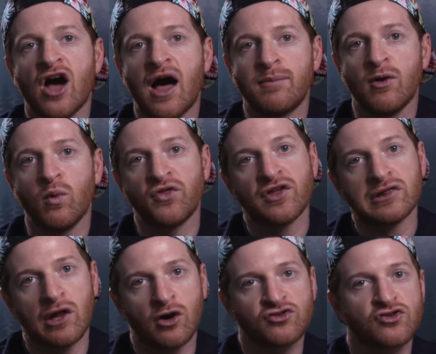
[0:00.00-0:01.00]
combo with the
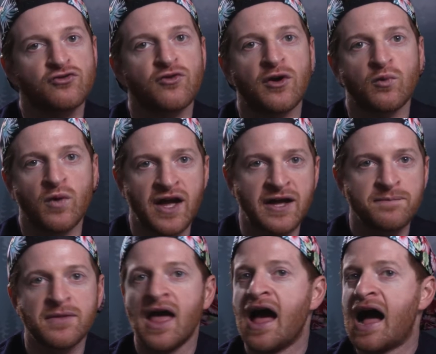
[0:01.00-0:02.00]
larger front wing.
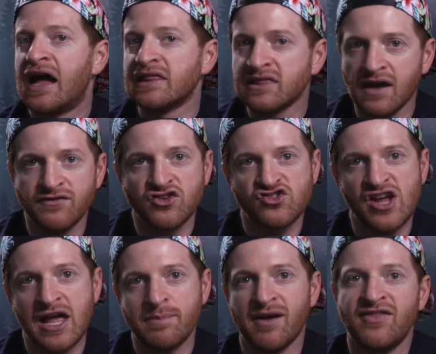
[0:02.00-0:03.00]
I love the
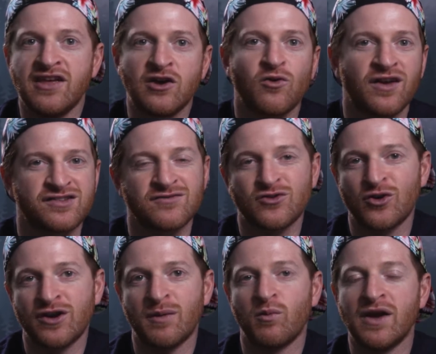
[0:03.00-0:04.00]
shape and the aggressive
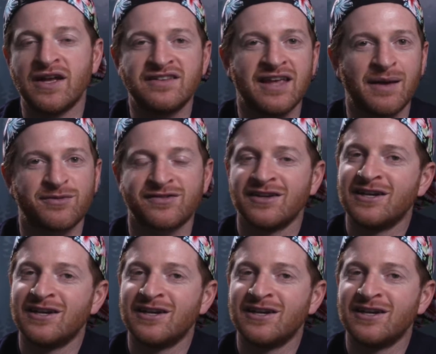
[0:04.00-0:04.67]
turned up wingtips.